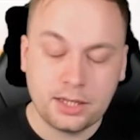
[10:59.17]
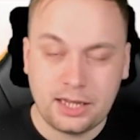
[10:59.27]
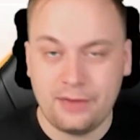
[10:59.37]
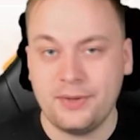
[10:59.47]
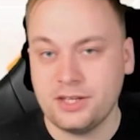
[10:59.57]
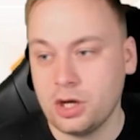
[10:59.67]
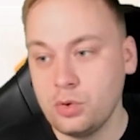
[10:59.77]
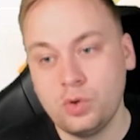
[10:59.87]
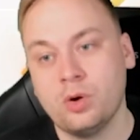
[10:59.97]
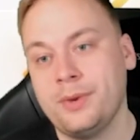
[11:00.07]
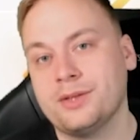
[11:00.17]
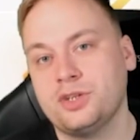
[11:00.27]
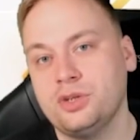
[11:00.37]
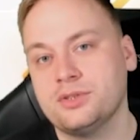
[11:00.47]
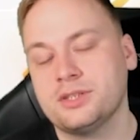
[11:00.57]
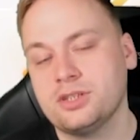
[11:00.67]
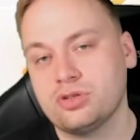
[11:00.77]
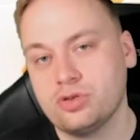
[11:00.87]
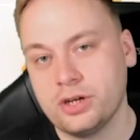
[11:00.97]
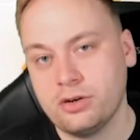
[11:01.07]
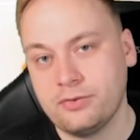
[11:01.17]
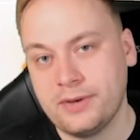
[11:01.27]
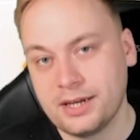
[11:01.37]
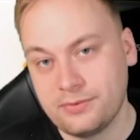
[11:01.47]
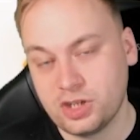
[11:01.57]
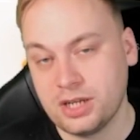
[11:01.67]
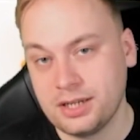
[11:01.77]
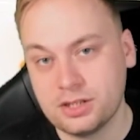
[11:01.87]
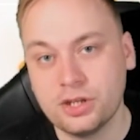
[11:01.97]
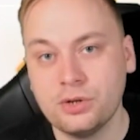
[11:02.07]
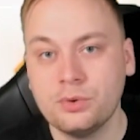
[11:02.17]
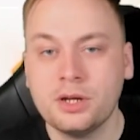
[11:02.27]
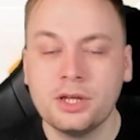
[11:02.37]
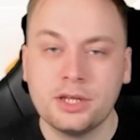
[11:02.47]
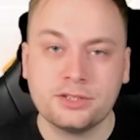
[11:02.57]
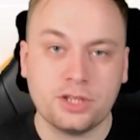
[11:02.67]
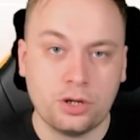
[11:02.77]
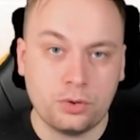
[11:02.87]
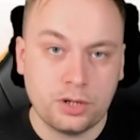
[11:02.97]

If they don't, you won't be able to use this as a trigger effect for chainlink 2. So